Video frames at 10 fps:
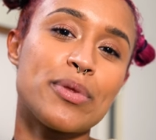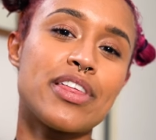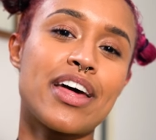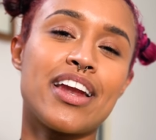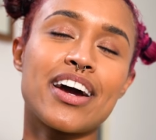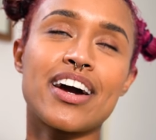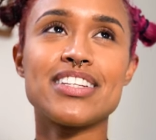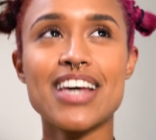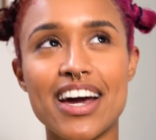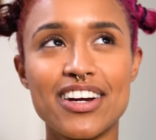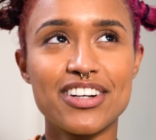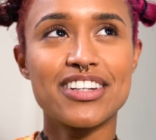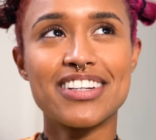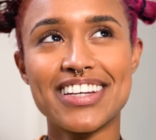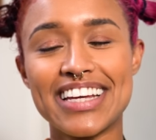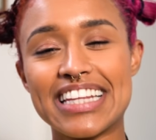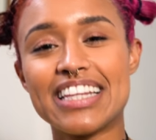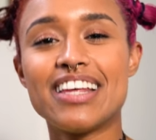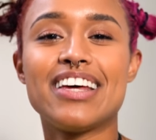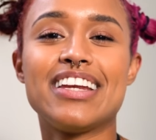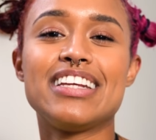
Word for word: but then I got tired and then